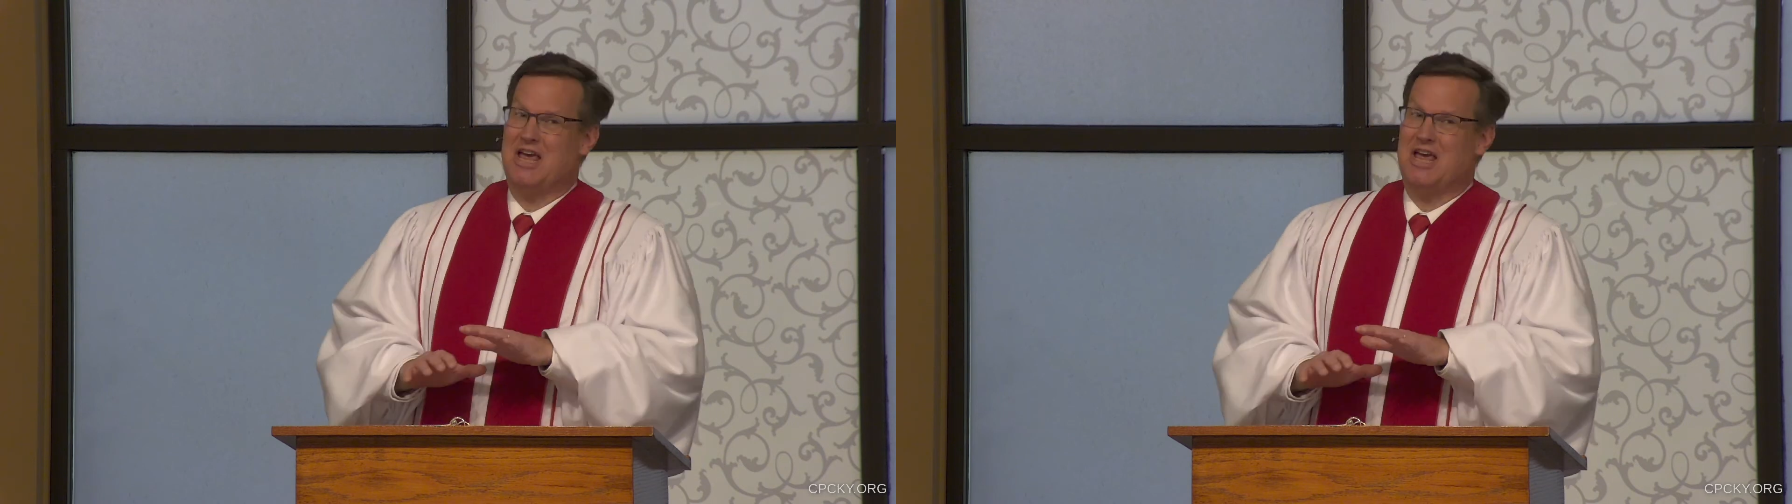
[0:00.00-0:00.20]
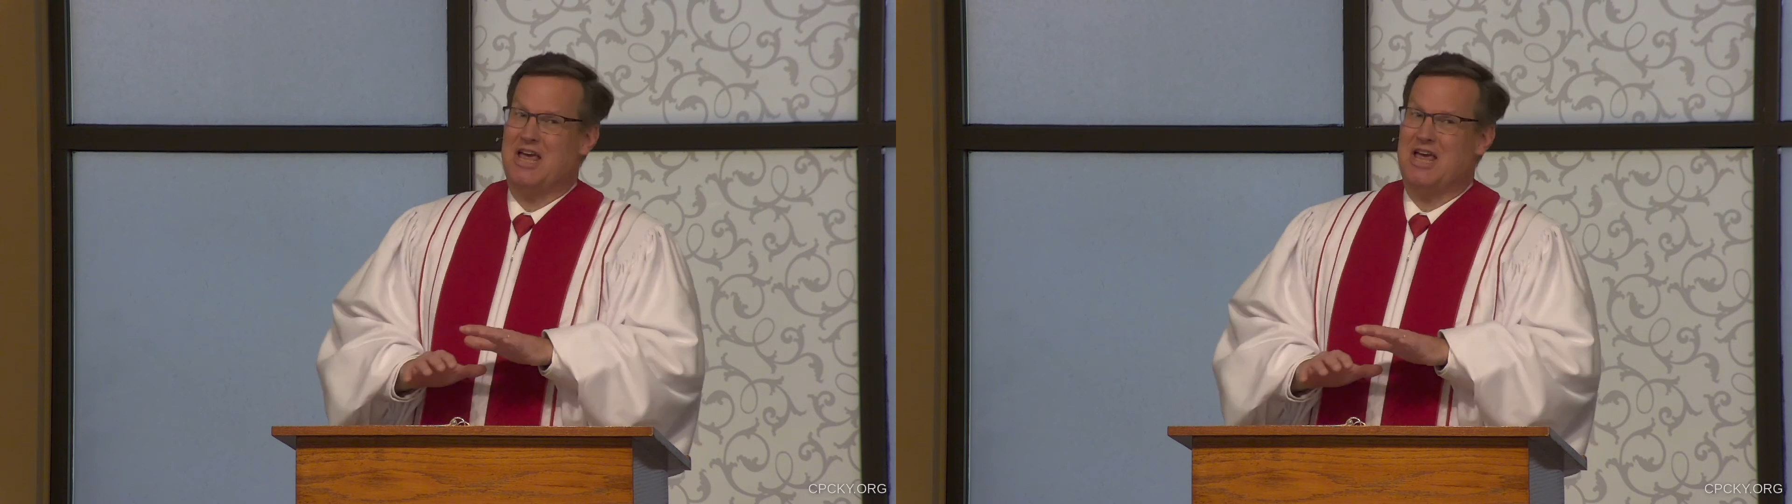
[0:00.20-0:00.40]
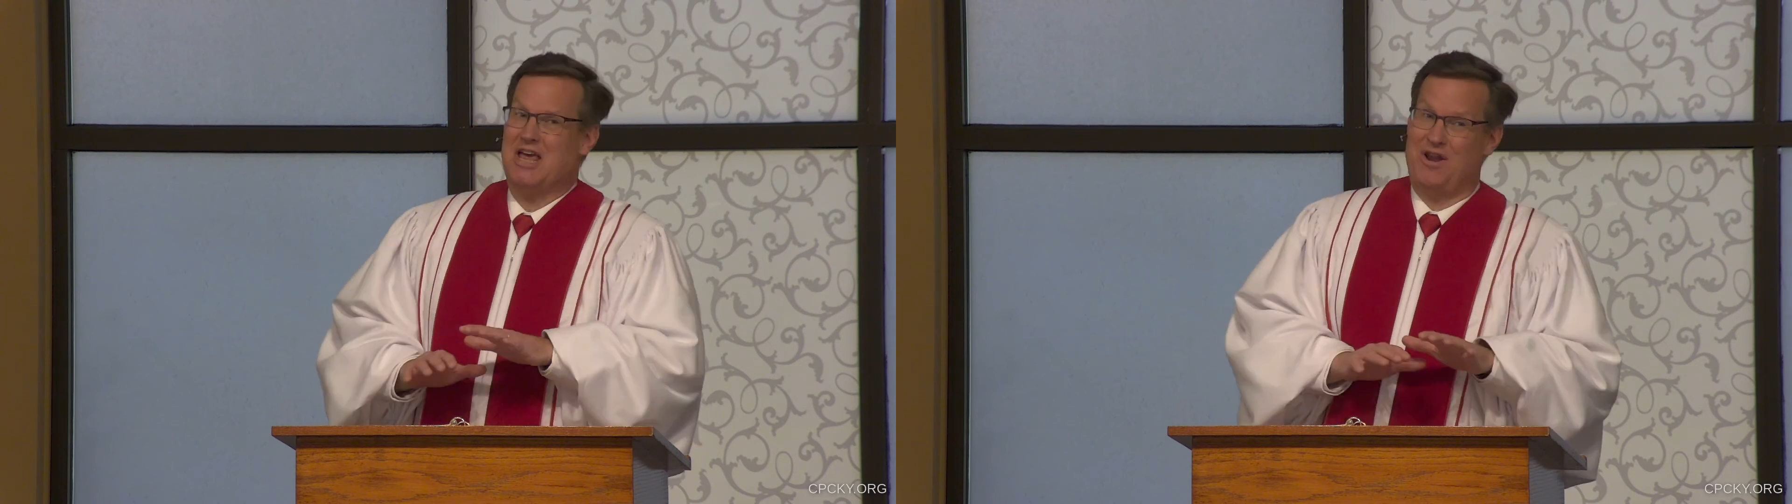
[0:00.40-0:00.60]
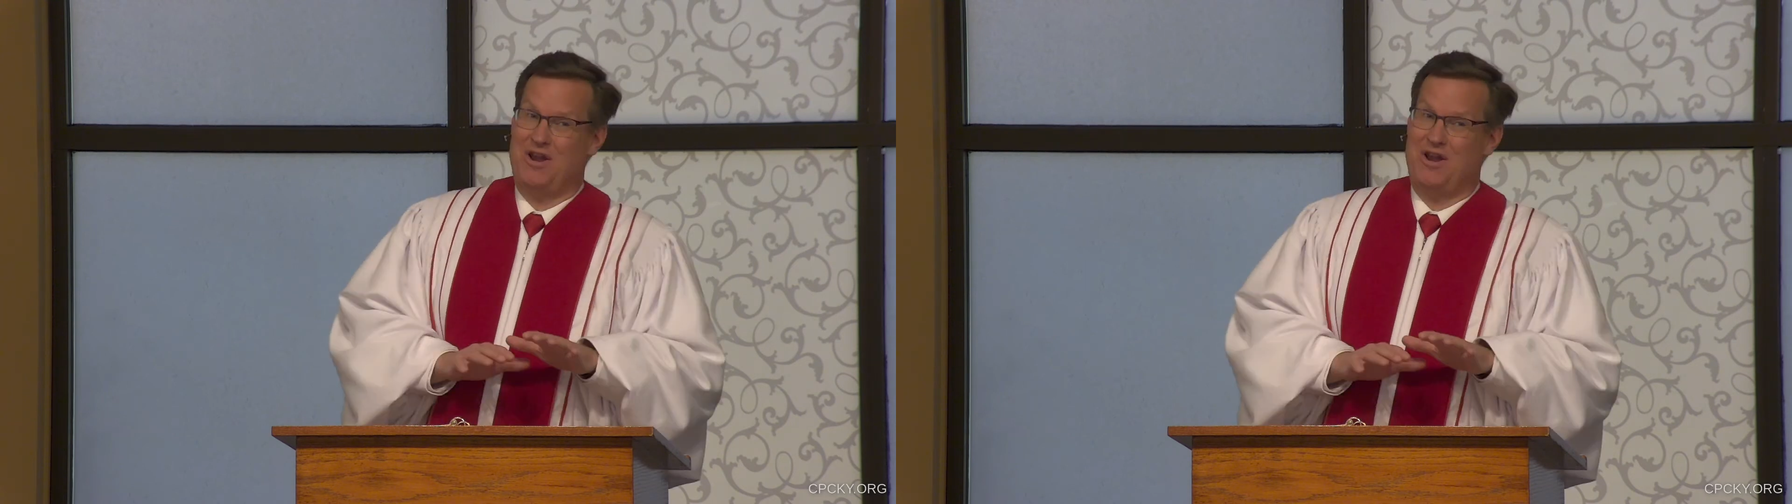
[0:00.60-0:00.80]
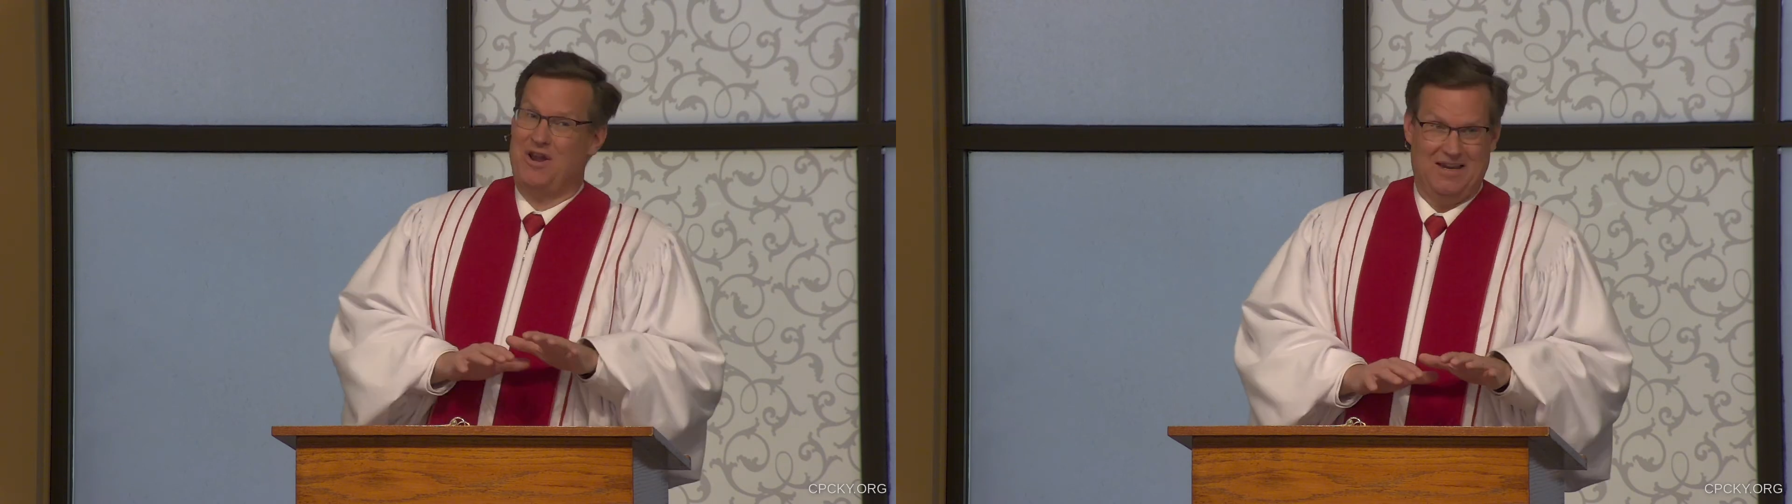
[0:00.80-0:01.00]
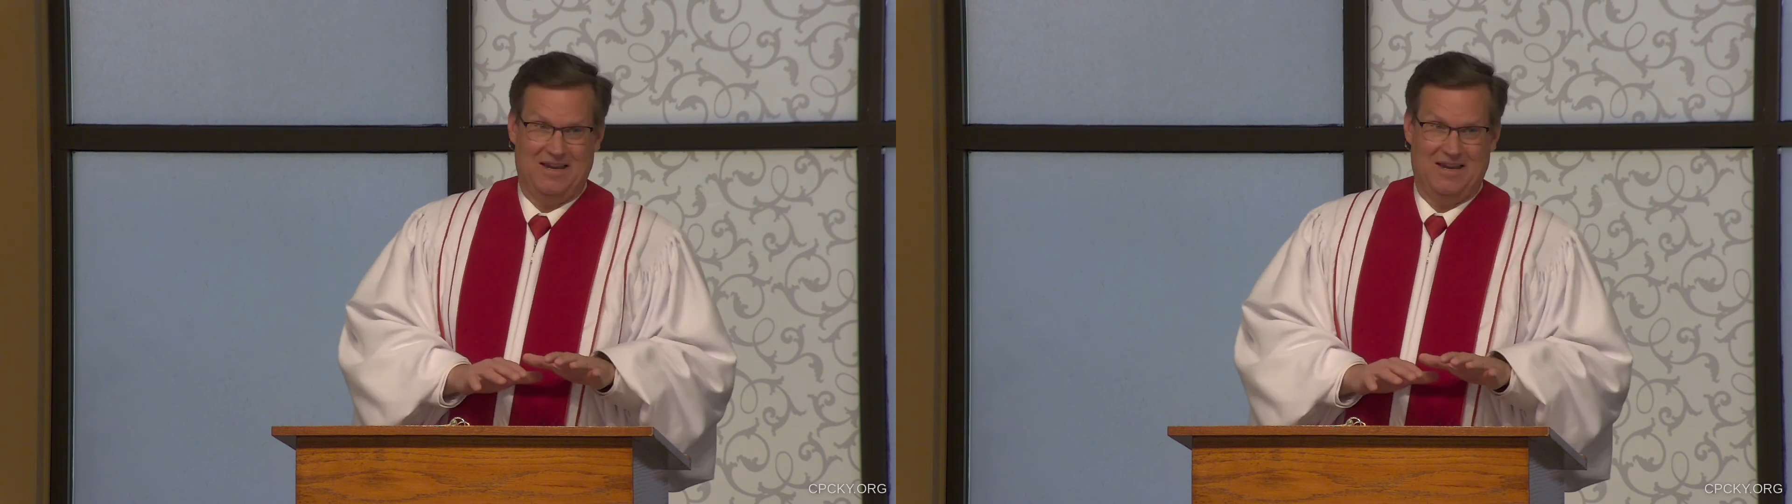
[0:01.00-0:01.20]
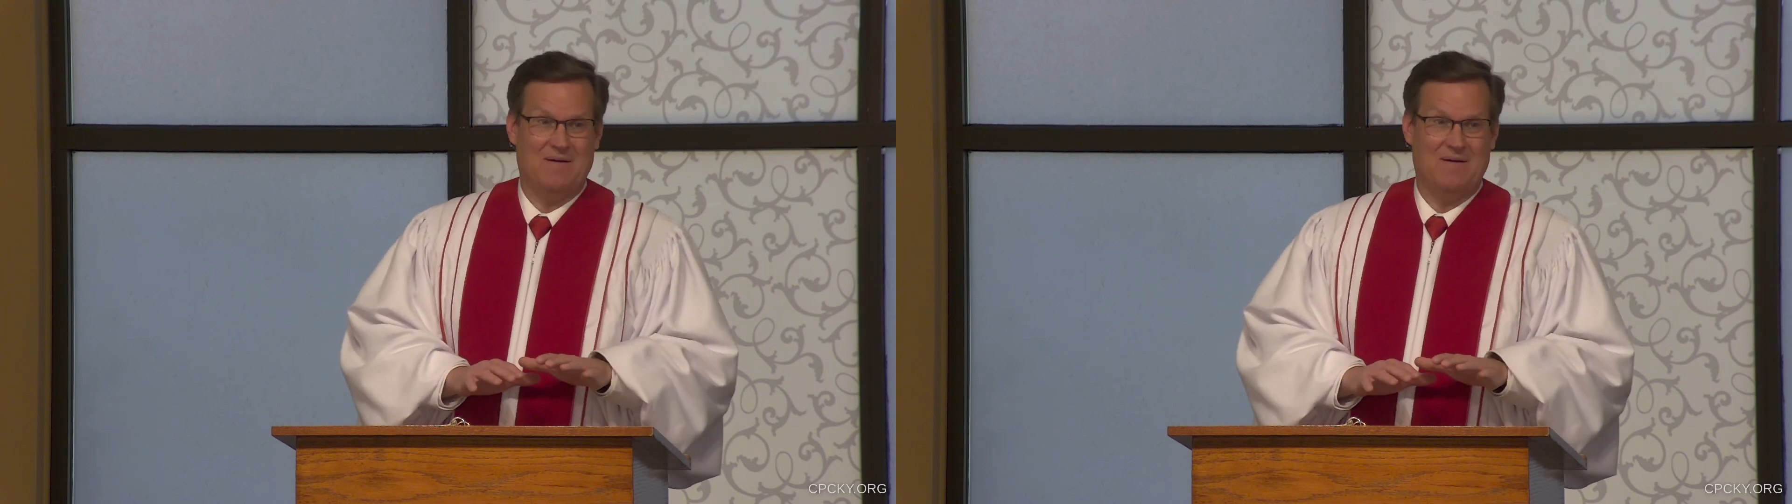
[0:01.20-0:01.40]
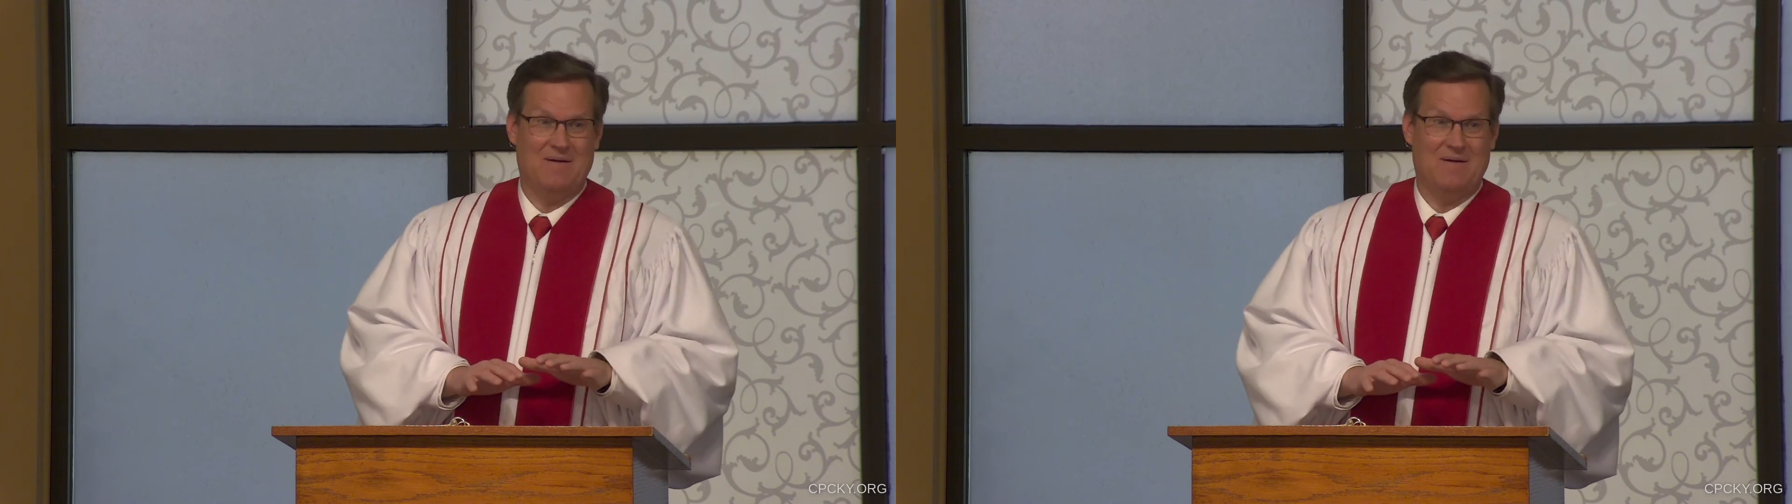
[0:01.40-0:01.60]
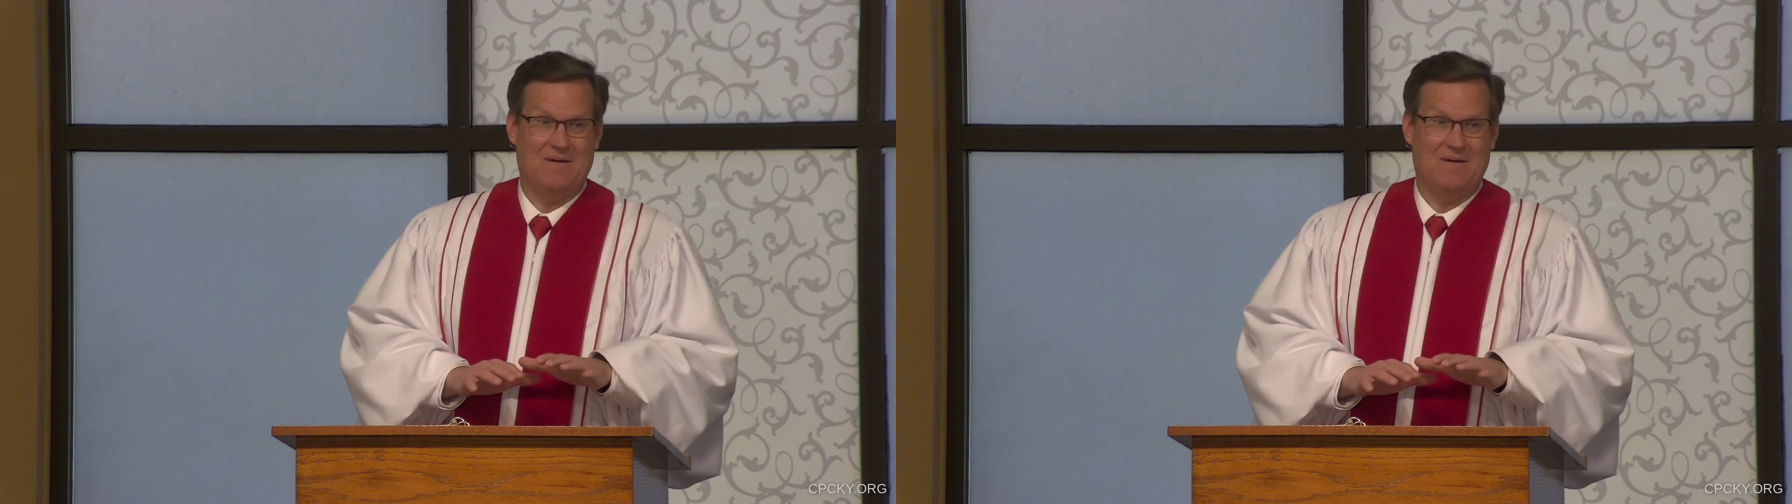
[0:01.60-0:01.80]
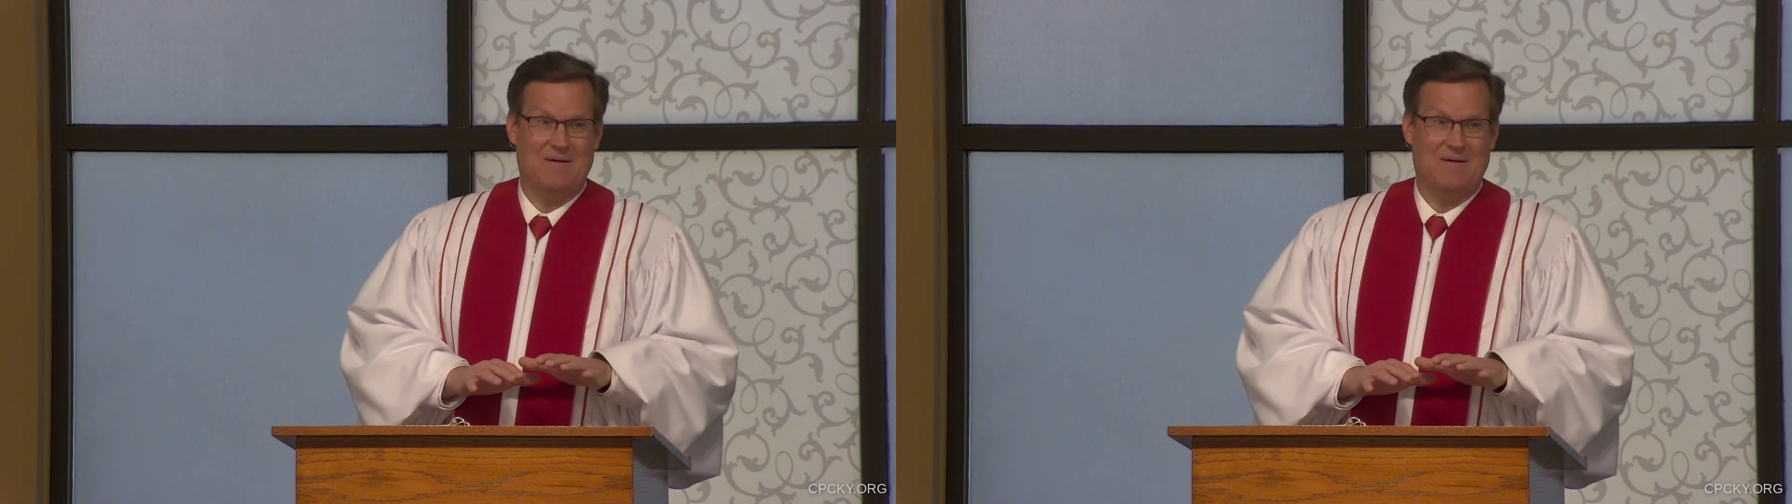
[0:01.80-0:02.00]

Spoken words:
everything except the